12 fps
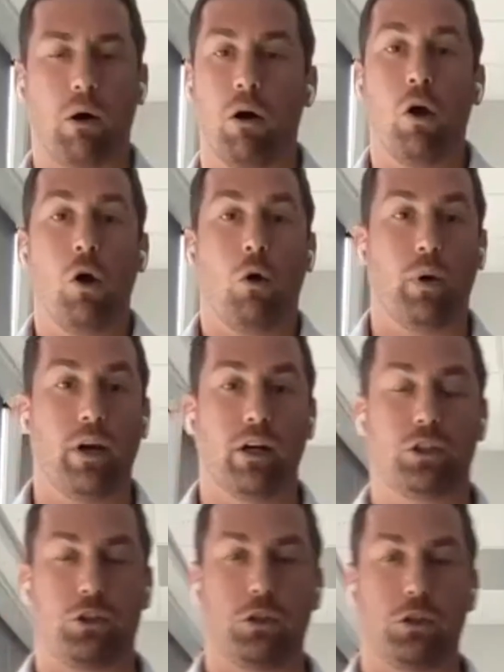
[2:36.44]
Well, we are
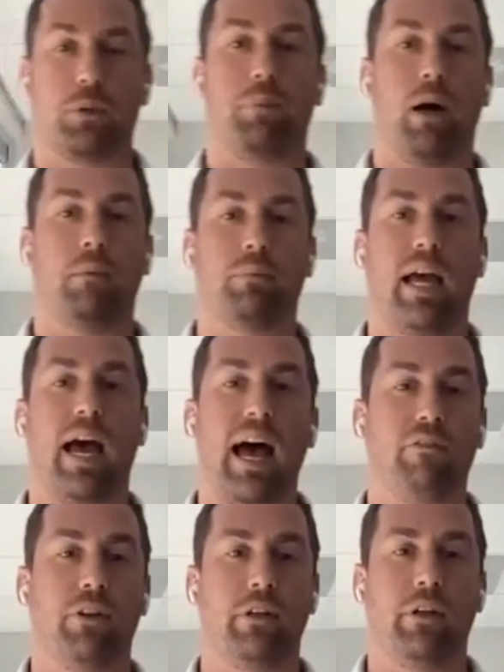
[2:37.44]
super pumped to
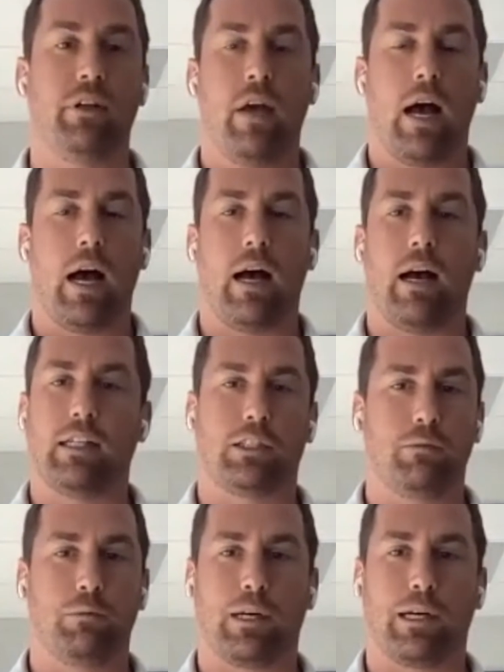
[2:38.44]
have you. Uh, it's
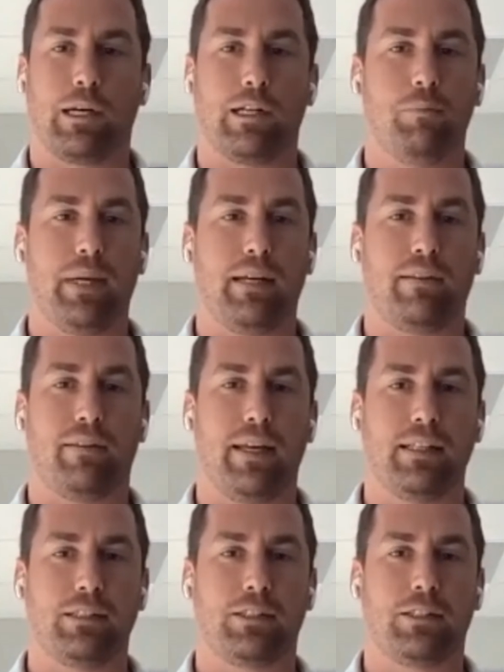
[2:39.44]
good. We're going to do big
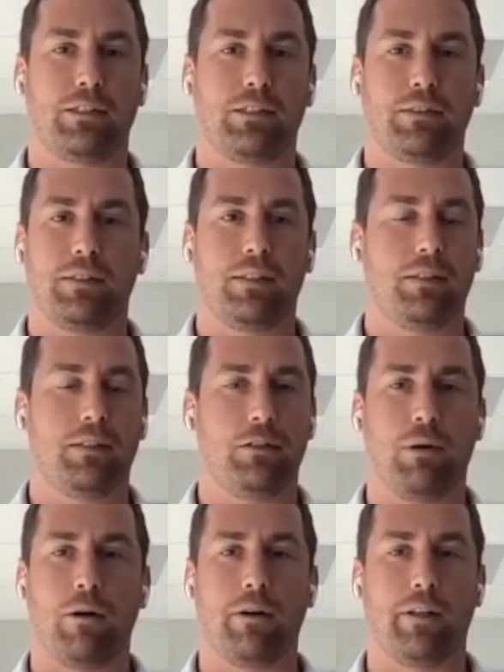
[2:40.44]
things,
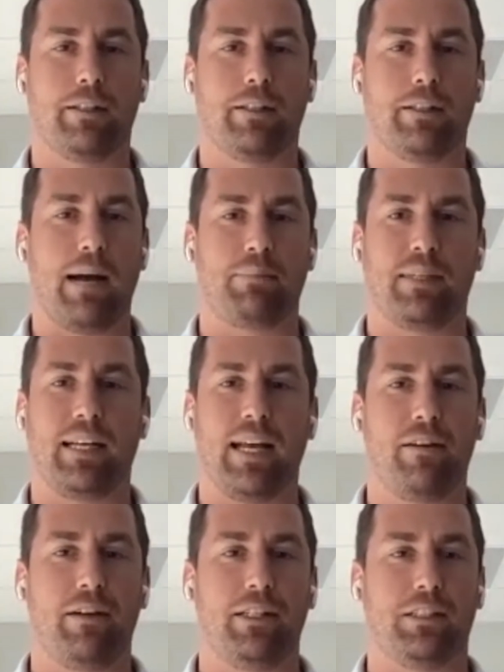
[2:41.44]
growing to the top
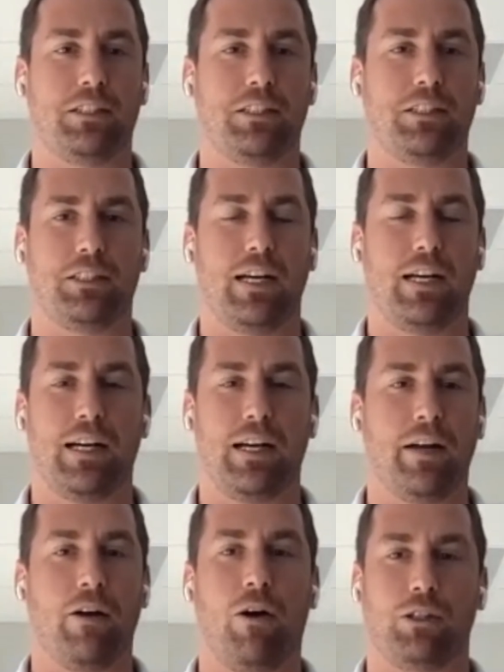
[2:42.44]
together, and it's just uh,
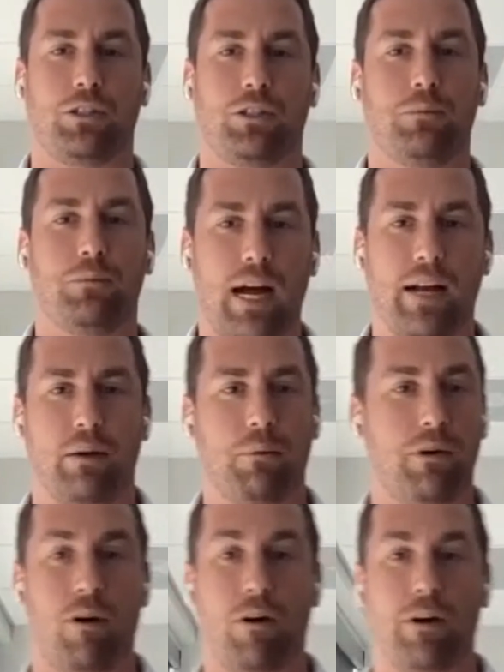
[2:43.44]
an awesome ride that
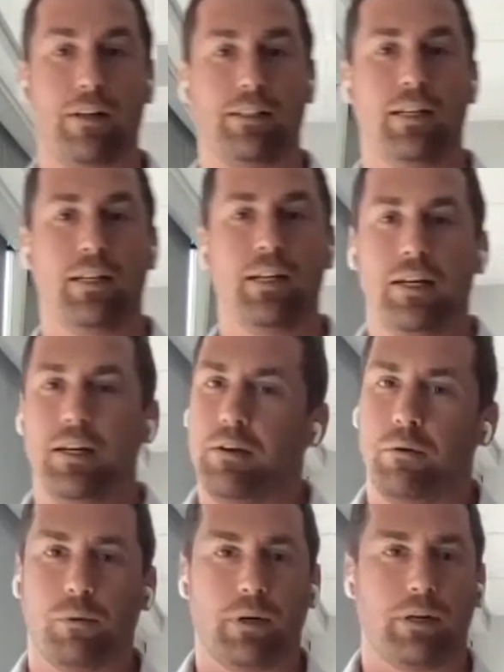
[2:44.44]
we're on, and
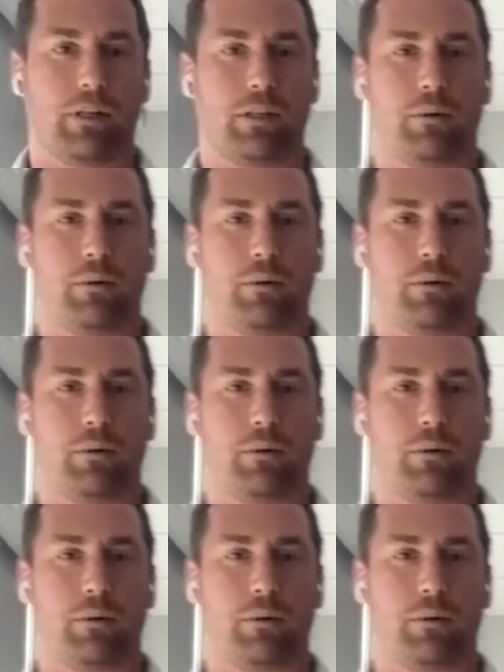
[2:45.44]
we're